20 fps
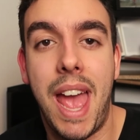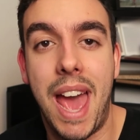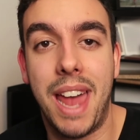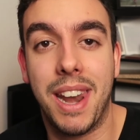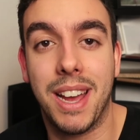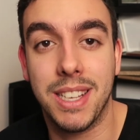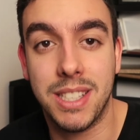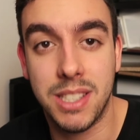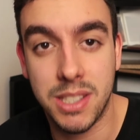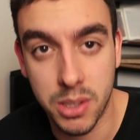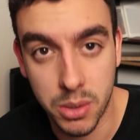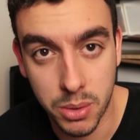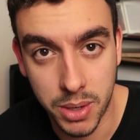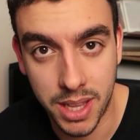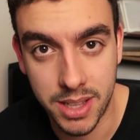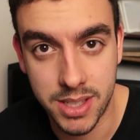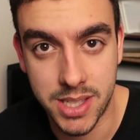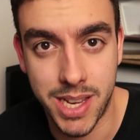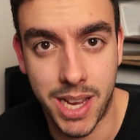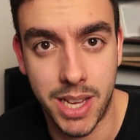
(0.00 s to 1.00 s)
and I still
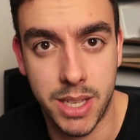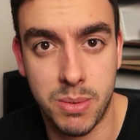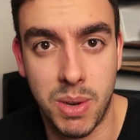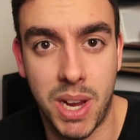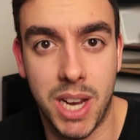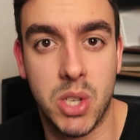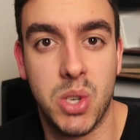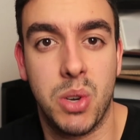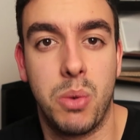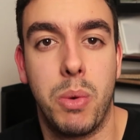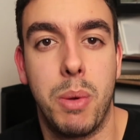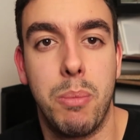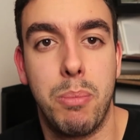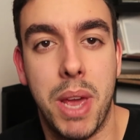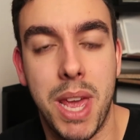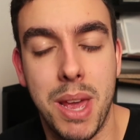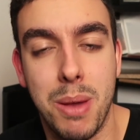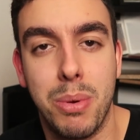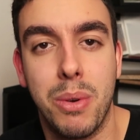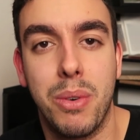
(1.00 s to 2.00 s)
get the satisfaction when
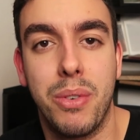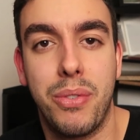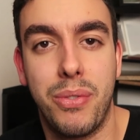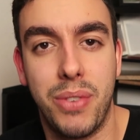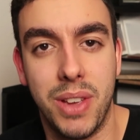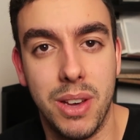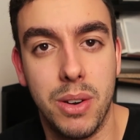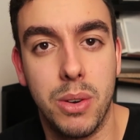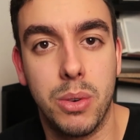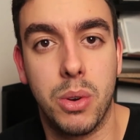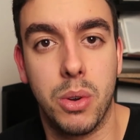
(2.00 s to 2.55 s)
people feel